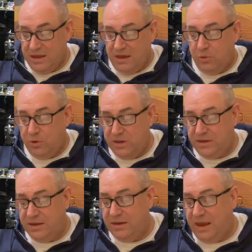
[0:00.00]
we
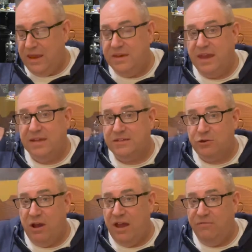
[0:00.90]
did a test
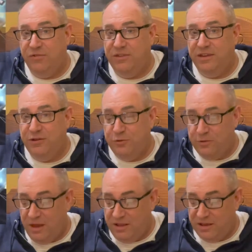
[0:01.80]
drive with the new
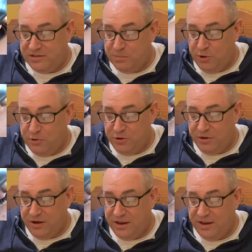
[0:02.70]
LS motor,
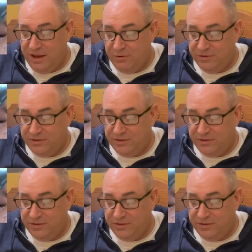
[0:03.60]
and that was